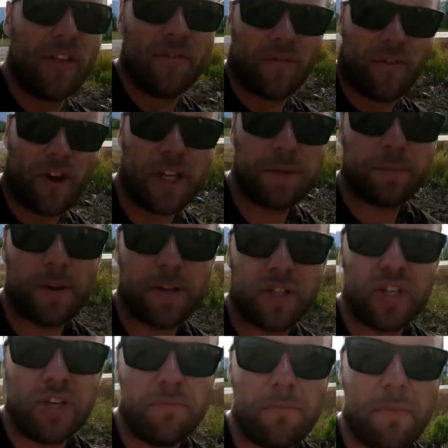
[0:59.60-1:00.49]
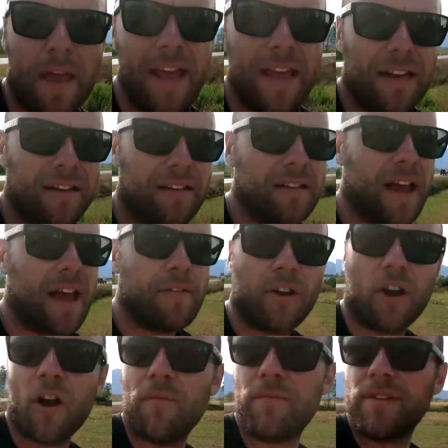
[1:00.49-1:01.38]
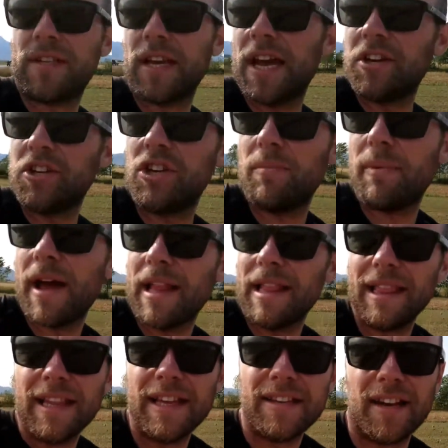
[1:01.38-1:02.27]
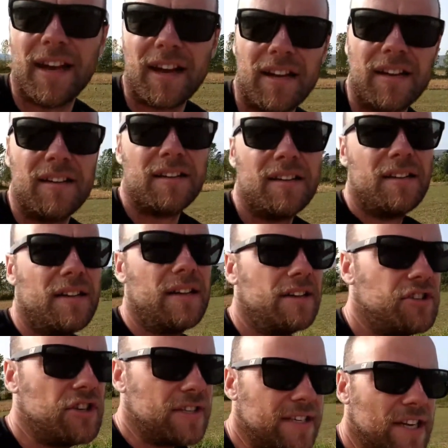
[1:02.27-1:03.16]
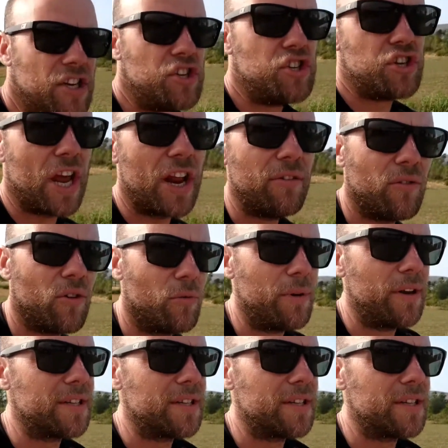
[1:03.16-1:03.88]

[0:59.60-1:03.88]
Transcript: then the first person you meet to have a conversation about just in general,